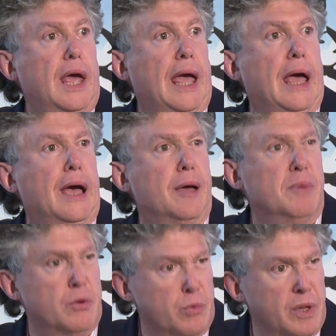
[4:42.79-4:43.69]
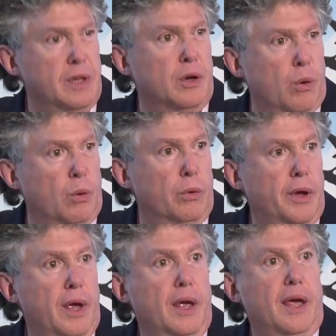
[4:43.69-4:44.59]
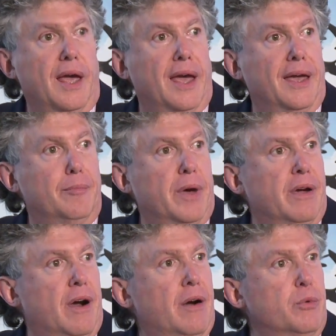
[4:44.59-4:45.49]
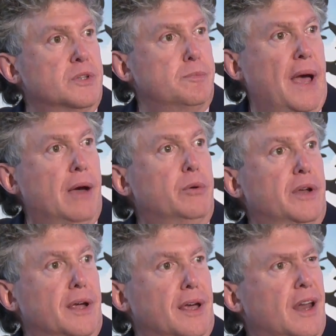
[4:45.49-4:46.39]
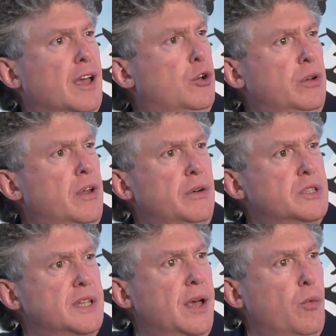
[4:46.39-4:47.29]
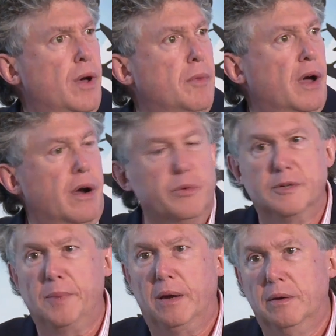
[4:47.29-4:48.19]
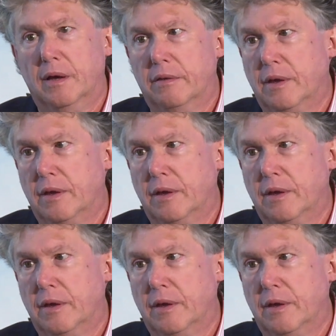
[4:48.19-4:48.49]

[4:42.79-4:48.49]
I mean really cold, and my heart was pounding, and I couldn't understand why my heart was pounding.